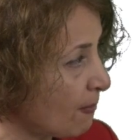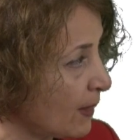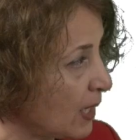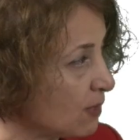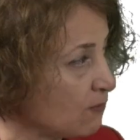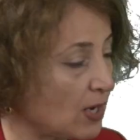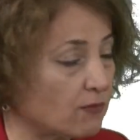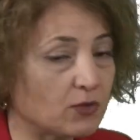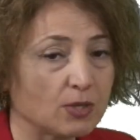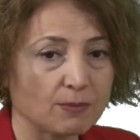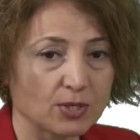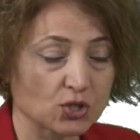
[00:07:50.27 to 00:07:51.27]
And when
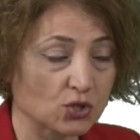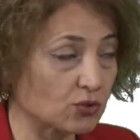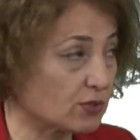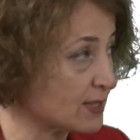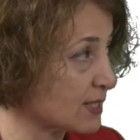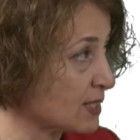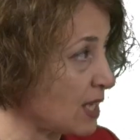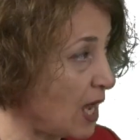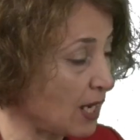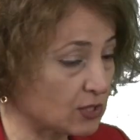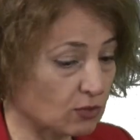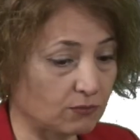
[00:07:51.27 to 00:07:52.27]
we measure the
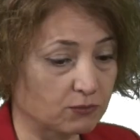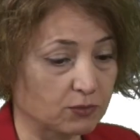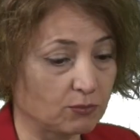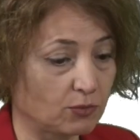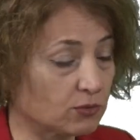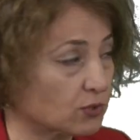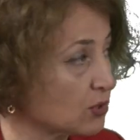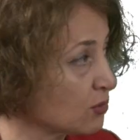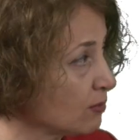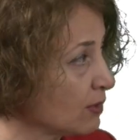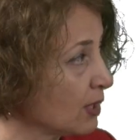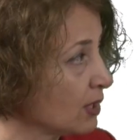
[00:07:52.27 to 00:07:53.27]
size of the
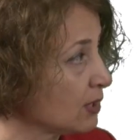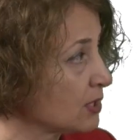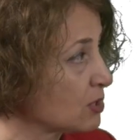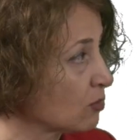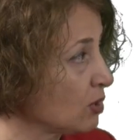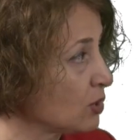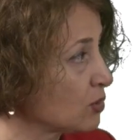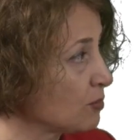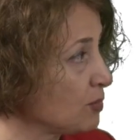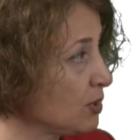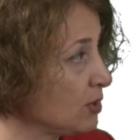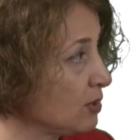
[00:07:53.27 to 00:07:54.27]
molecule, it's going to
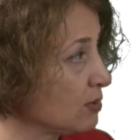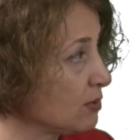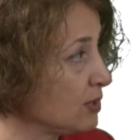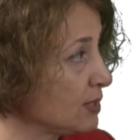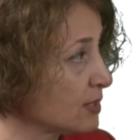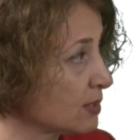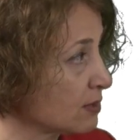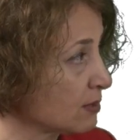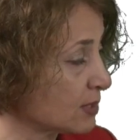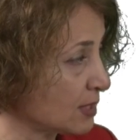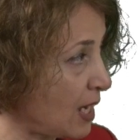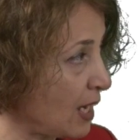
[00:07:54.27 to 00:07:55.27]
be this
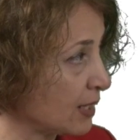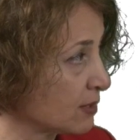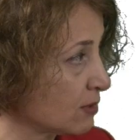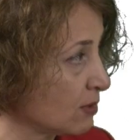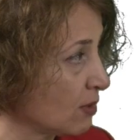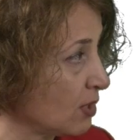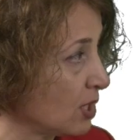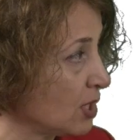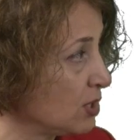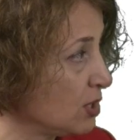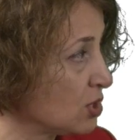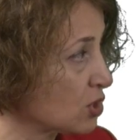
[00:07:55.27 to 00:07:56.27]
side
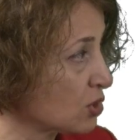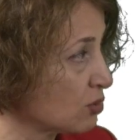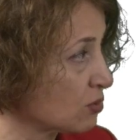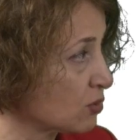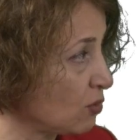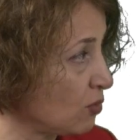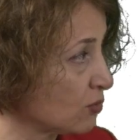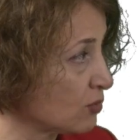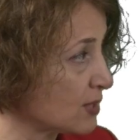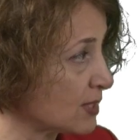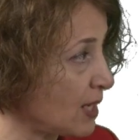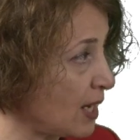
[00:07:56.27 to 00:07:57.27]
additional to other
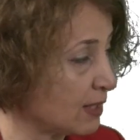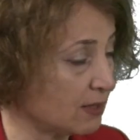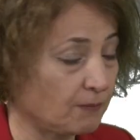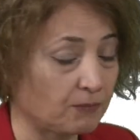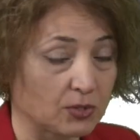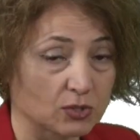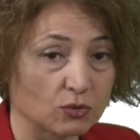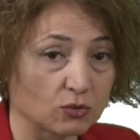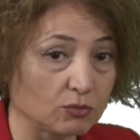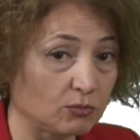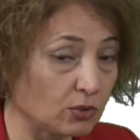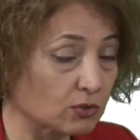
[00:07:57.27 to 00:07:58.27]
side. So
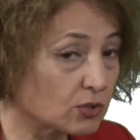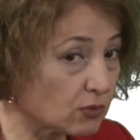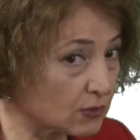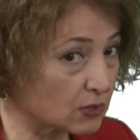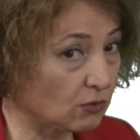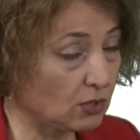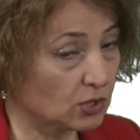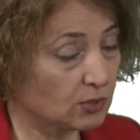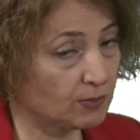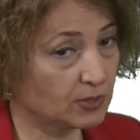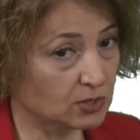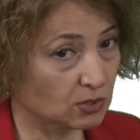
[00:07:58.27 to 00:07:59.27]
the molecule is going to
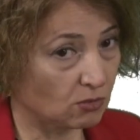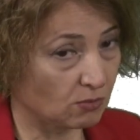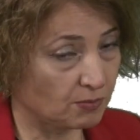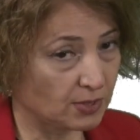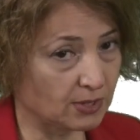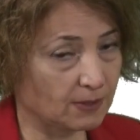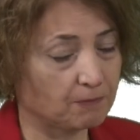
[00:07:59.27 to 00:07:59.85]
be so big.